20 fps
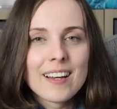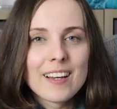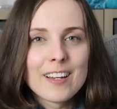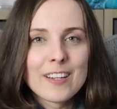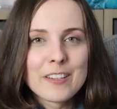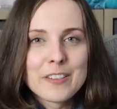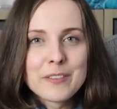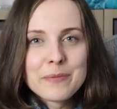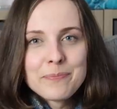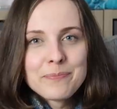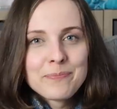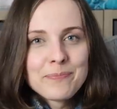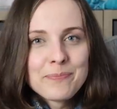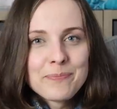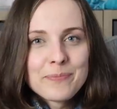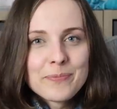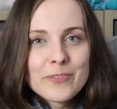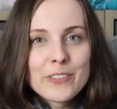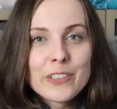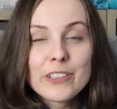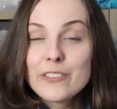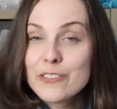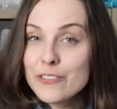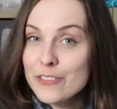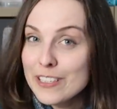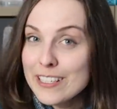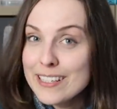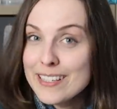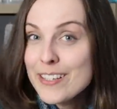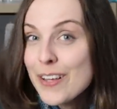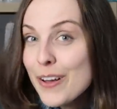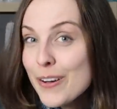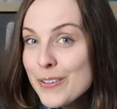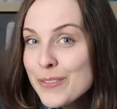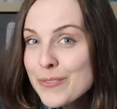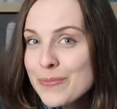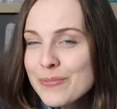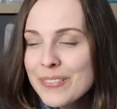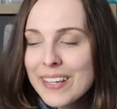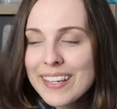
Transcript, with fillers: um, feel free. So.